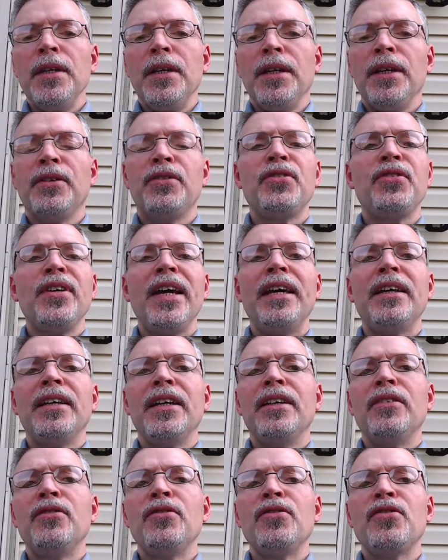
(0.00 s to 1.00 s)
It said
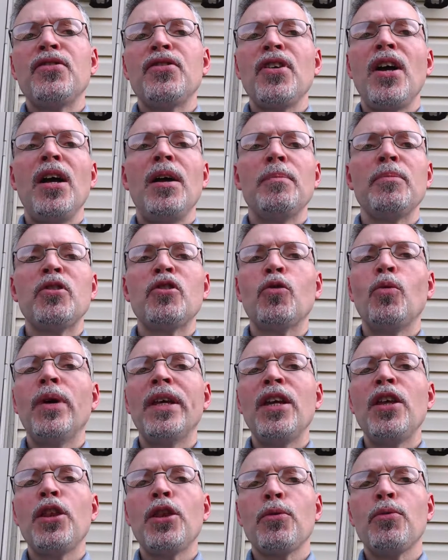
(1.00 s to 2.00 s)
in Psalms
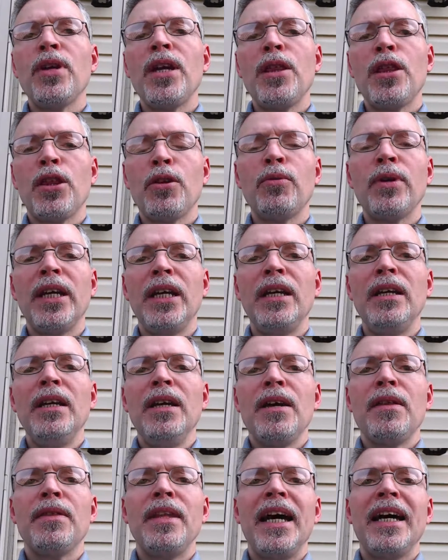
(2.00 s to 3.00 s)

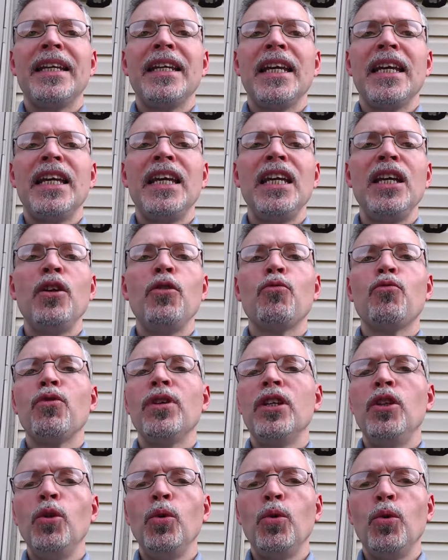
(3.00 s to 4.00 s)
23:3 that he
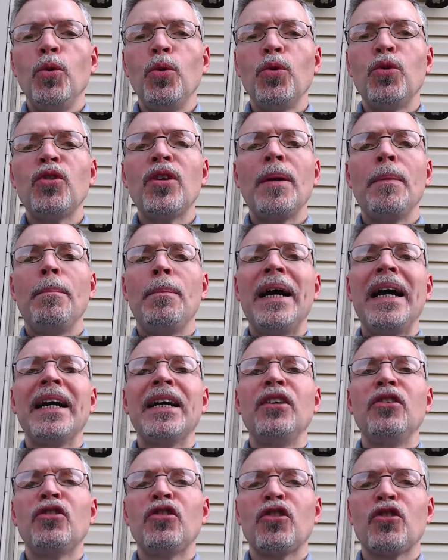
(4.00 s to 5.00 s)
renews
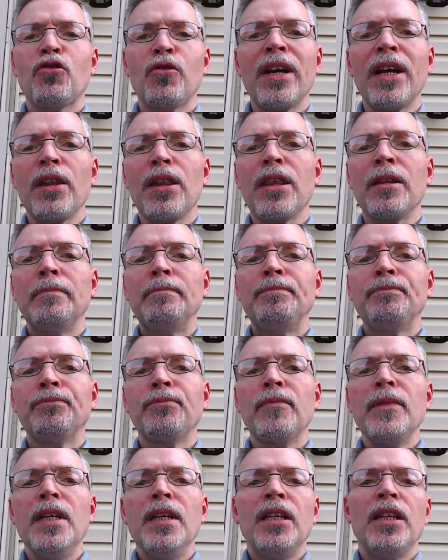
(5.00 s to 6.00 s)
my strength.
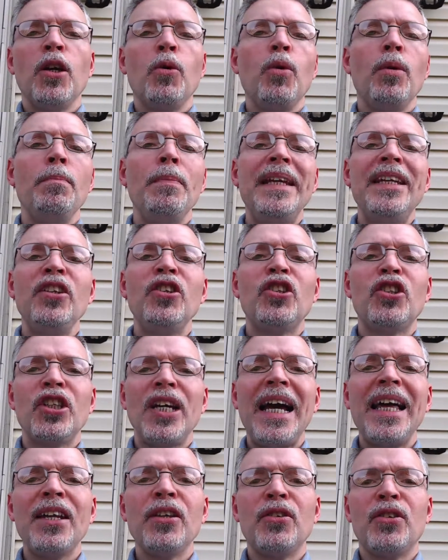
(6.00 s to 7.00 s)
There were many
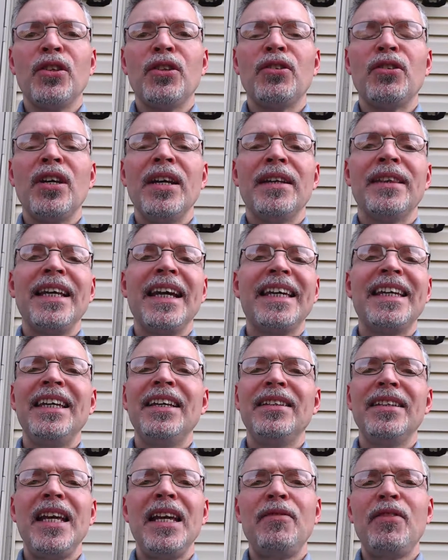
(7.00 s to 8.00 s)
challenges that
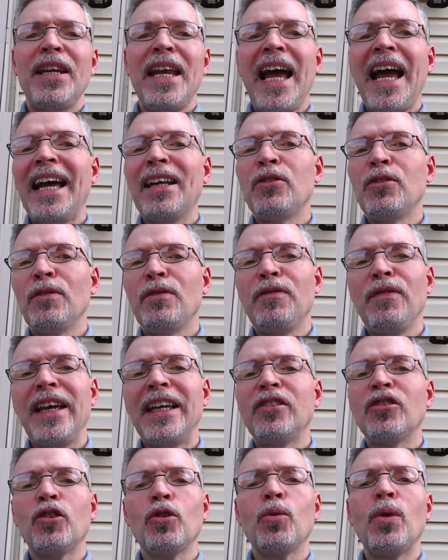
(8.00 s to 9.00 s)
King David had to
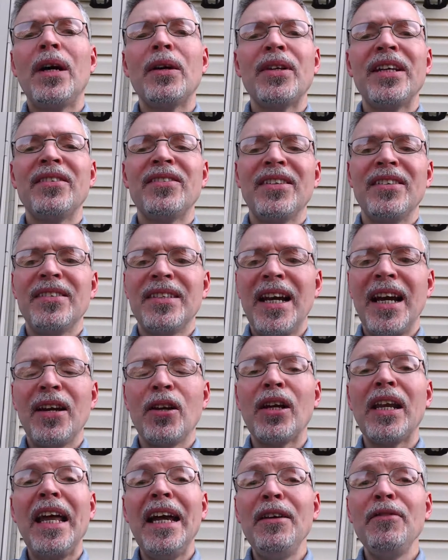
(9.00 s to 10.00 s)
face throughout his
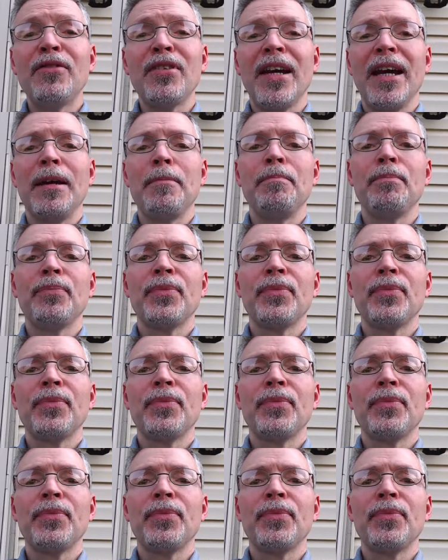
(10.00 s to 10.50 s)
entire lifetime.